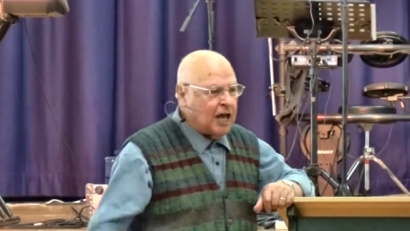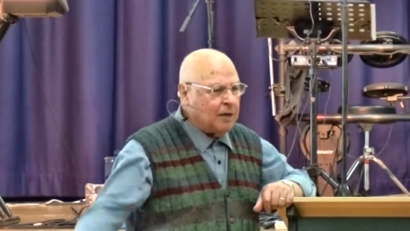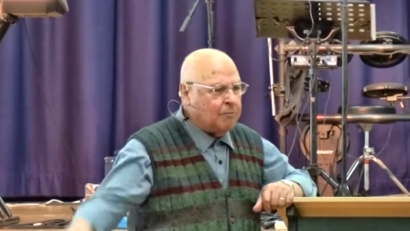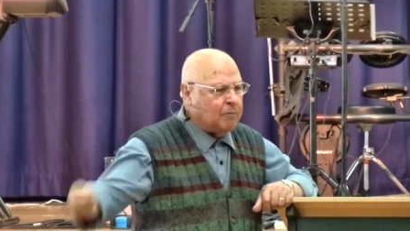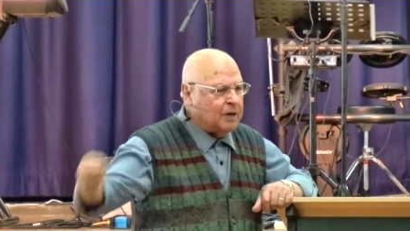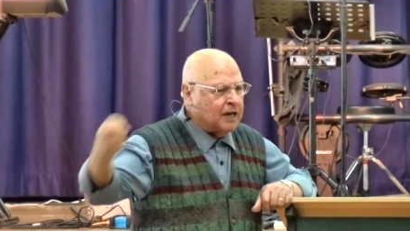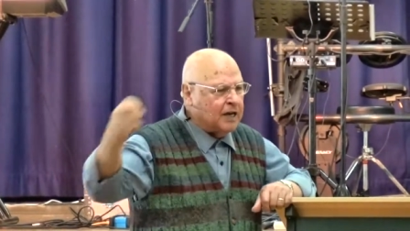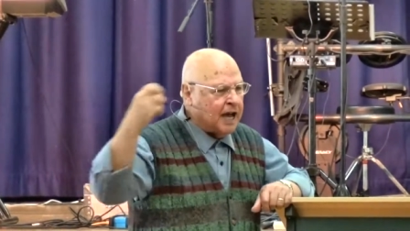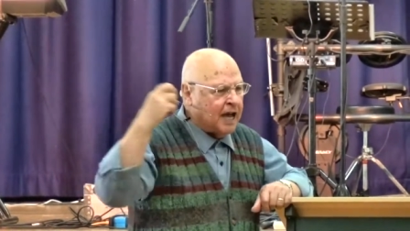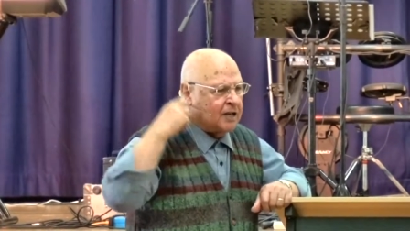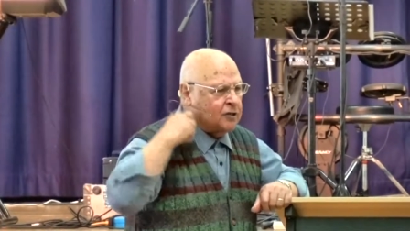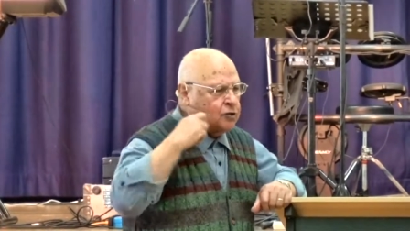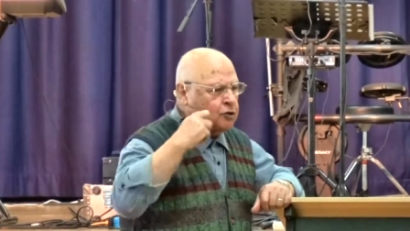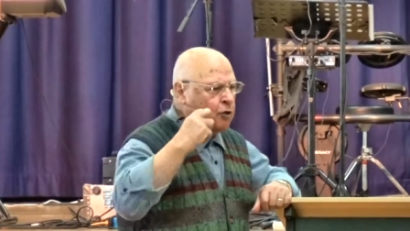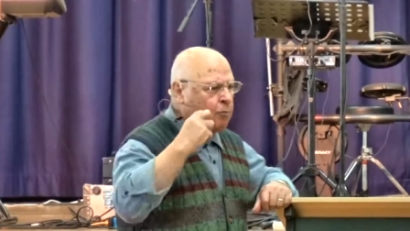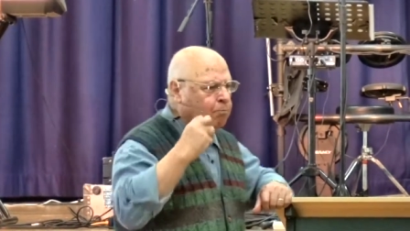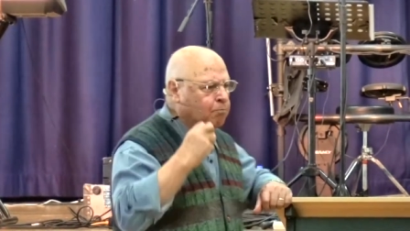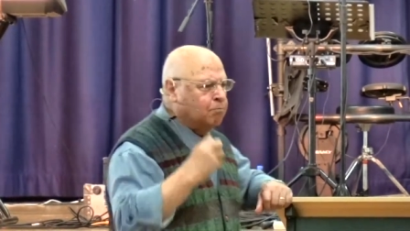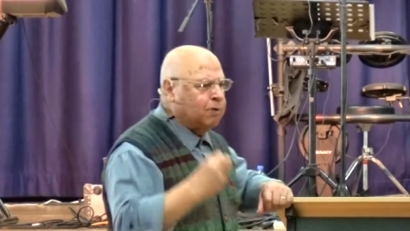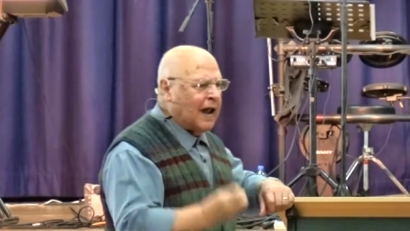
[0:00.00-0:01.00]
they began
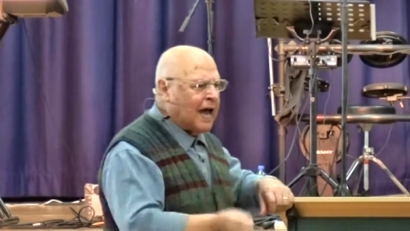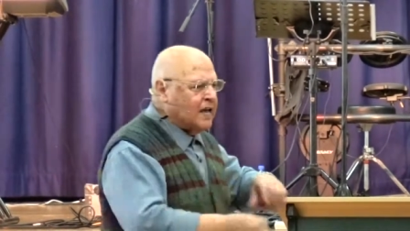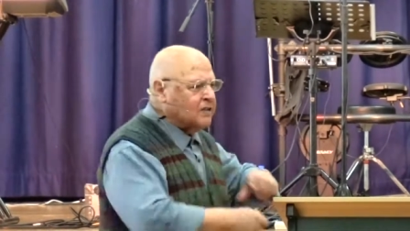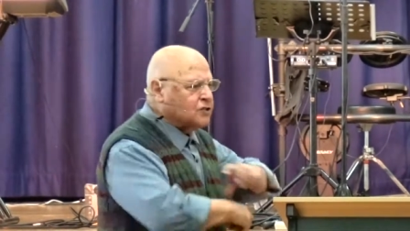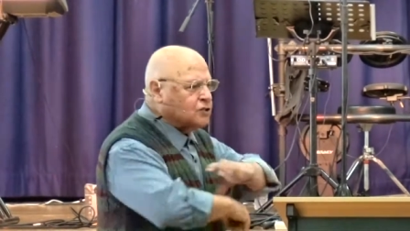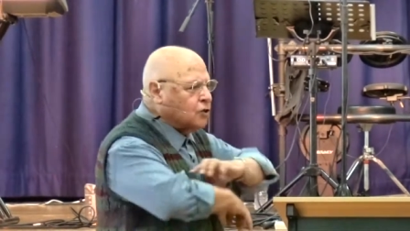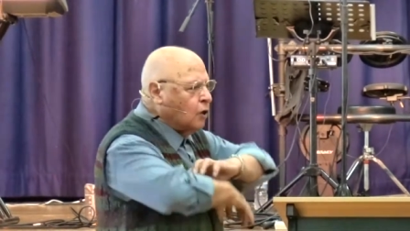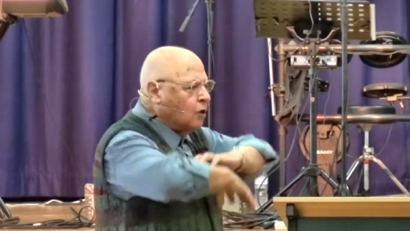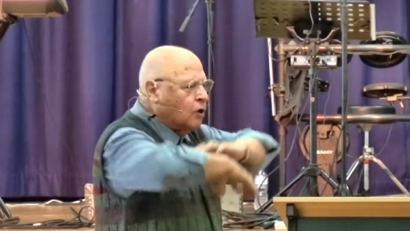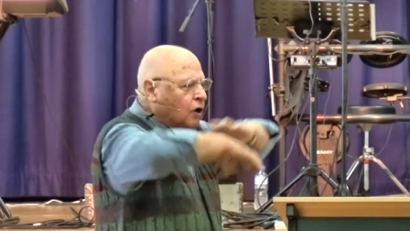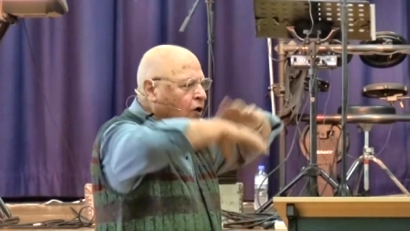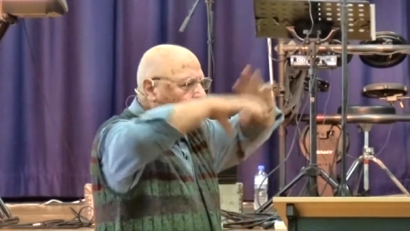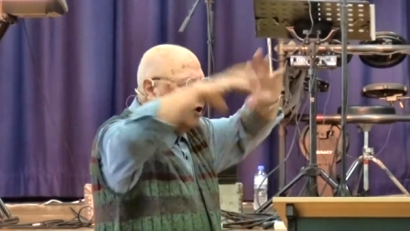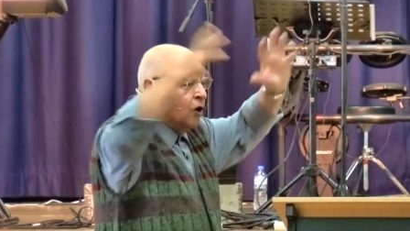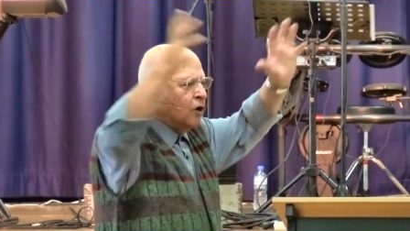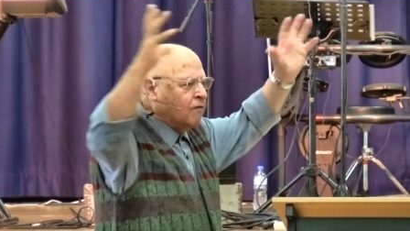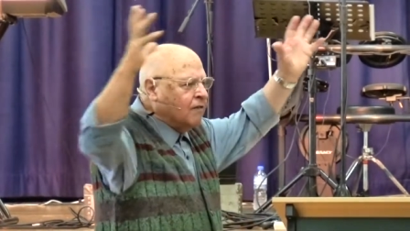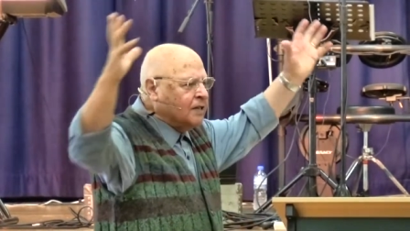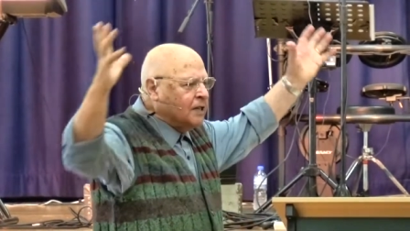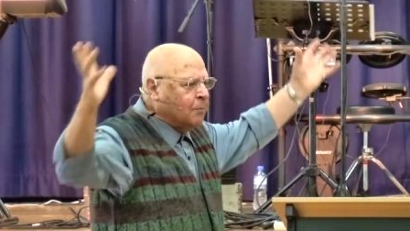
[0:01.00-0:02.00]
to blast all
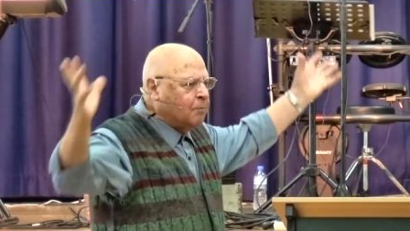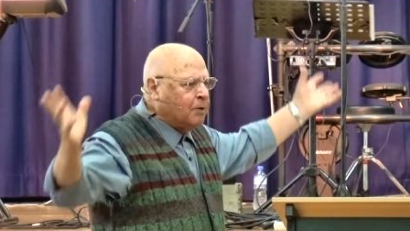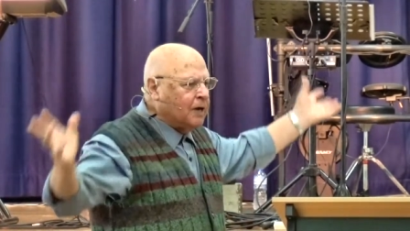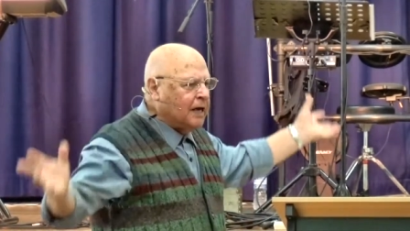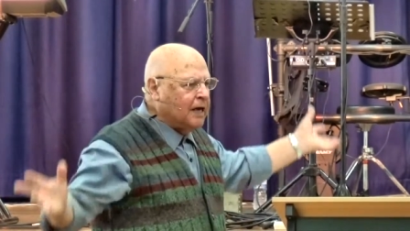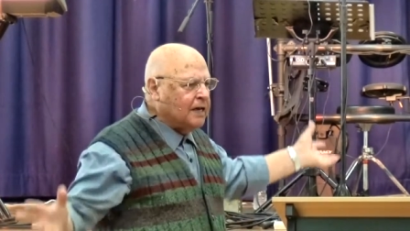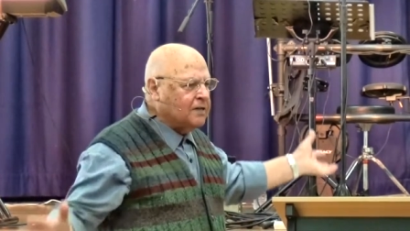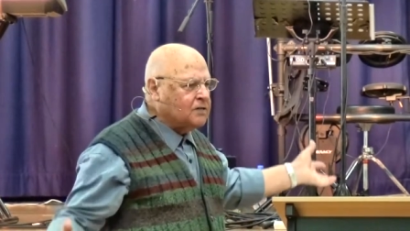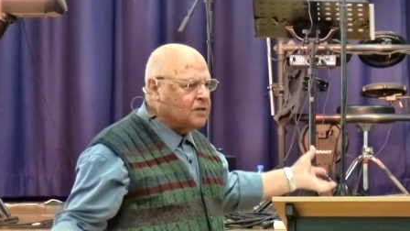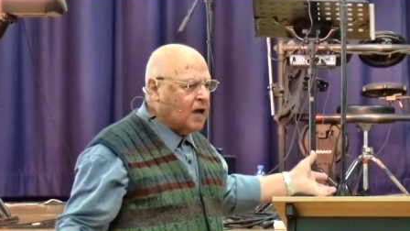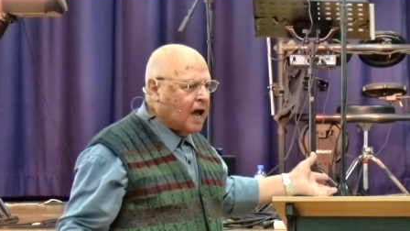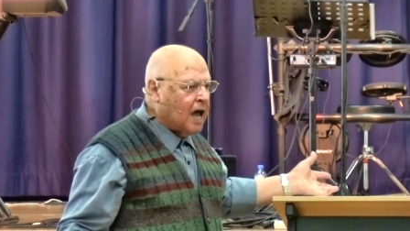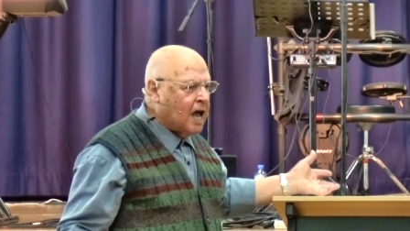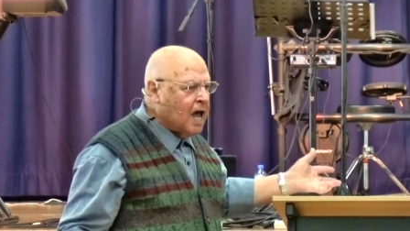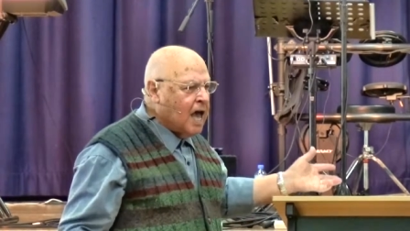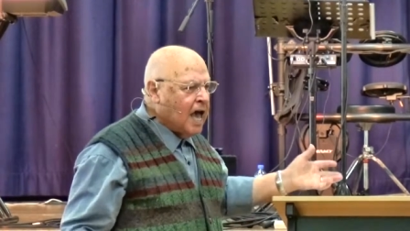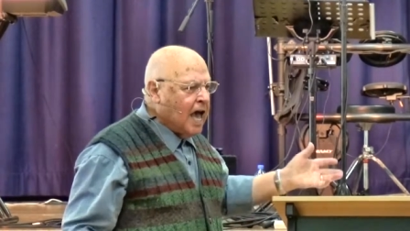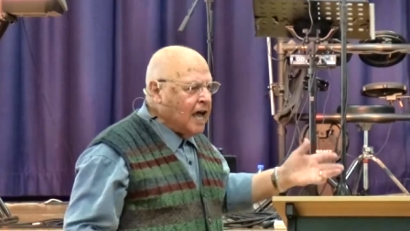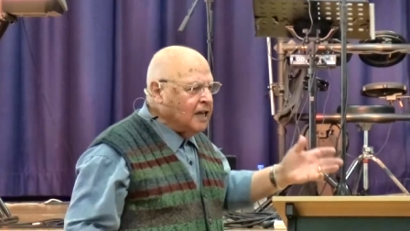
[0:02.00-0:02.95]
over the place uh,